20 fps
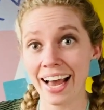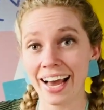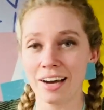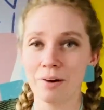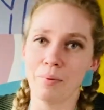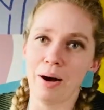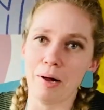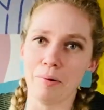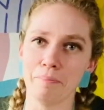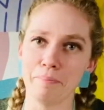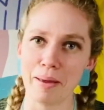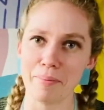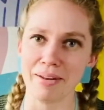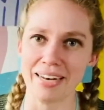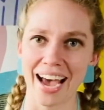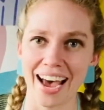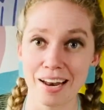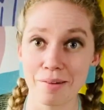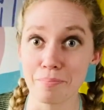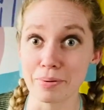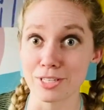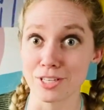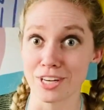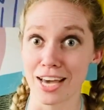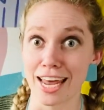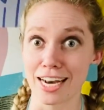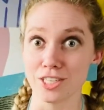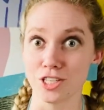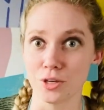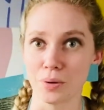Well, maybe not, but you
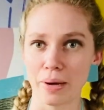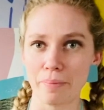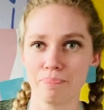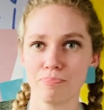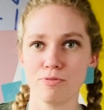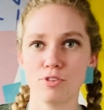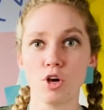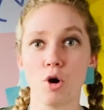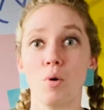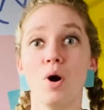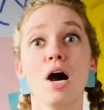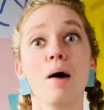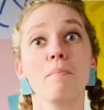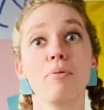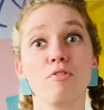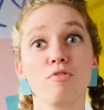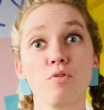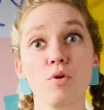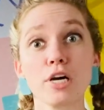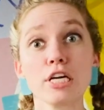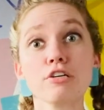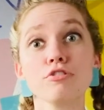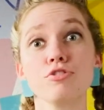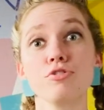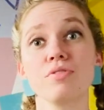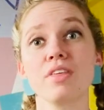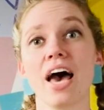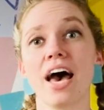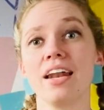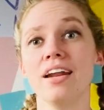gotta do it. So before you do
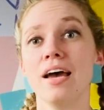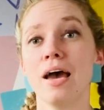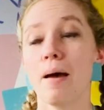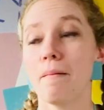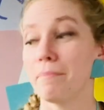that,